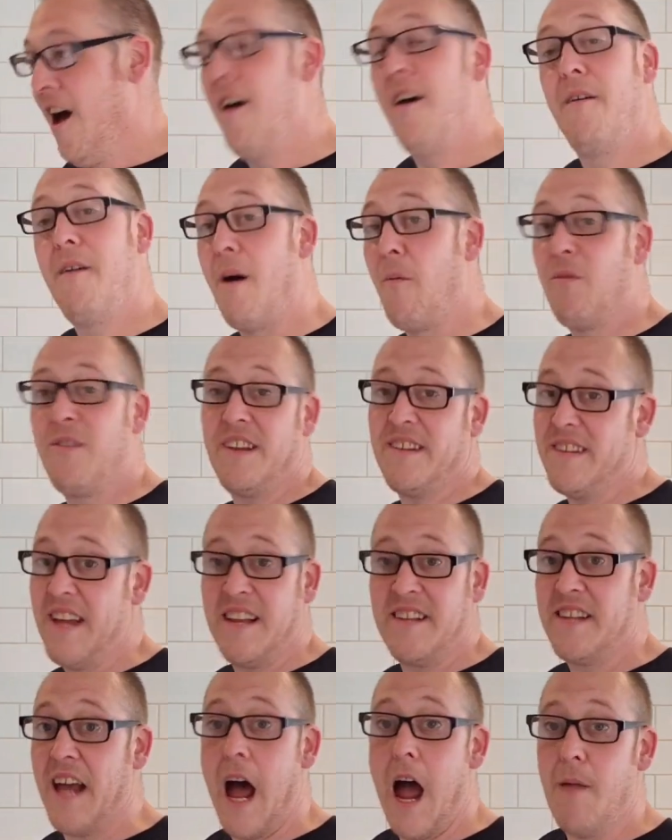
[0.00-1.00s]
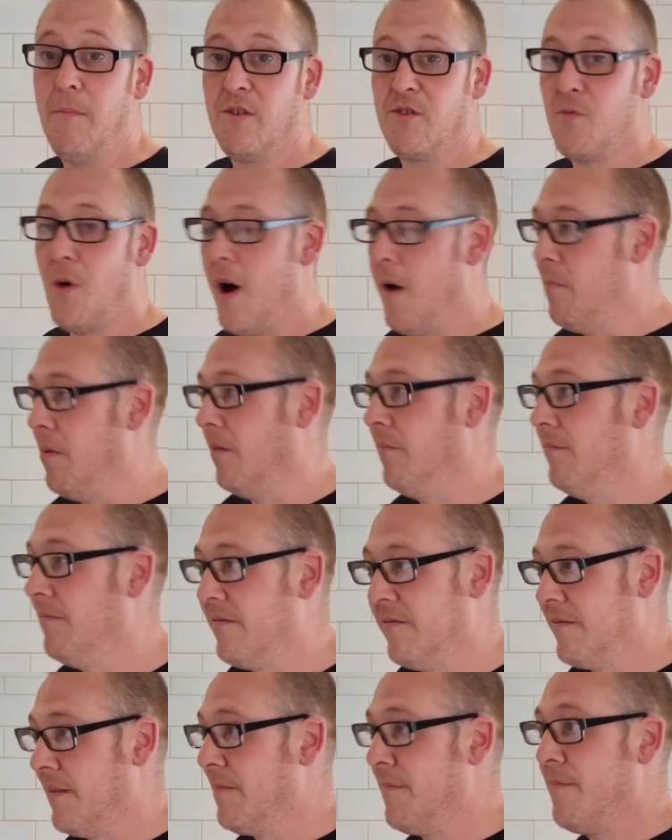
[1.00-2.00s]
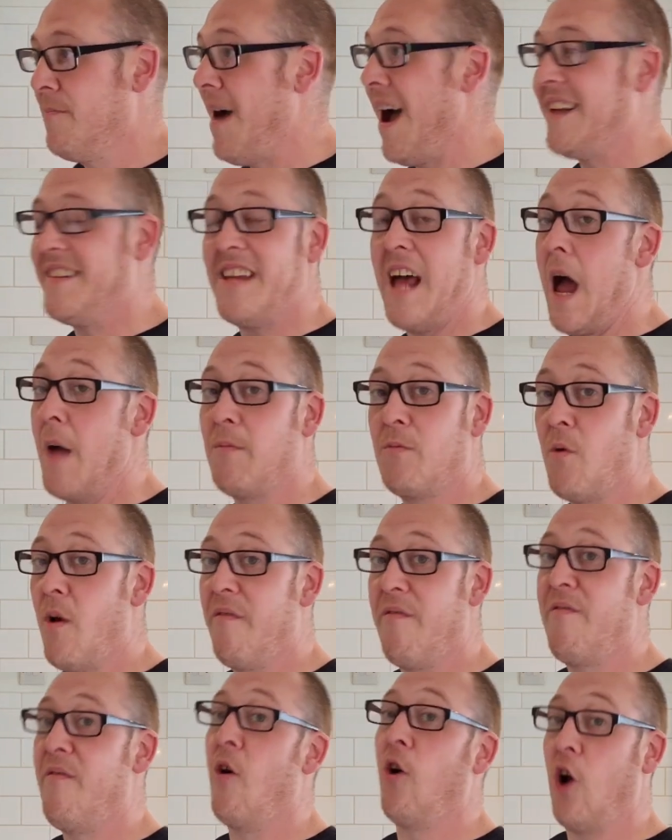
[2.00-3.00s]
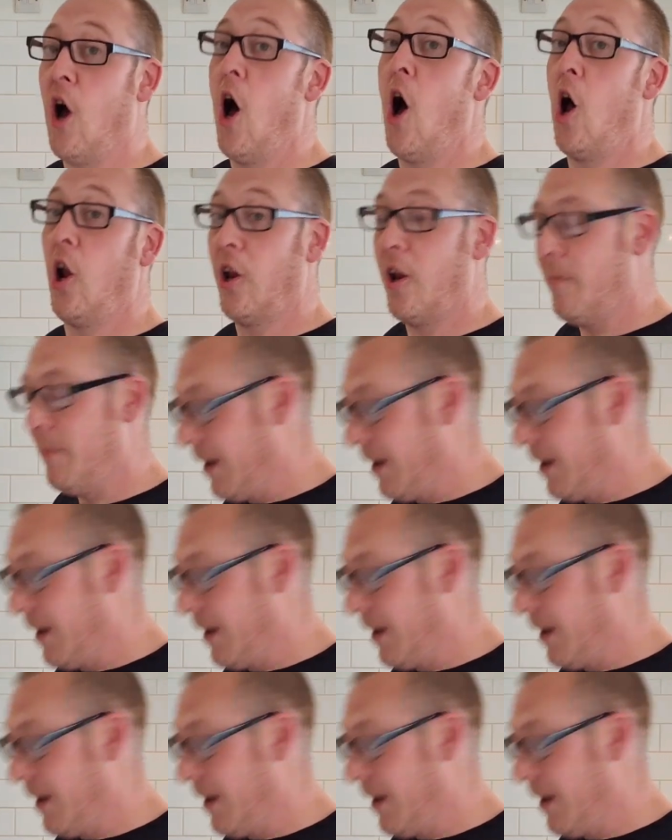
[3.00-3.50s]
I would have said time as well, but my time's worth fuck all at